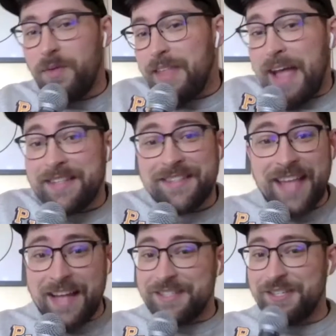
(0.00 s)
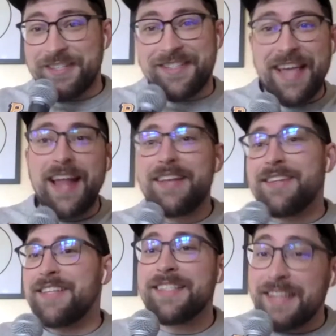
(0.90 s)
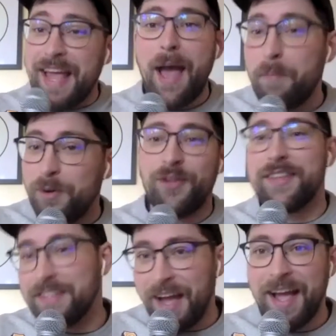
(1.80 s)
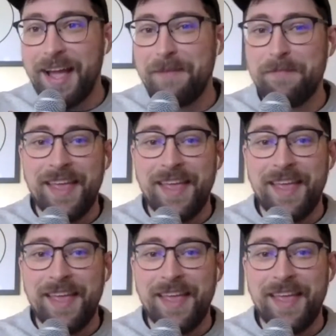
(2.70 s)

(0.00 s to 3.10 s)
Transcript: that's that just that doesn't happen all the time.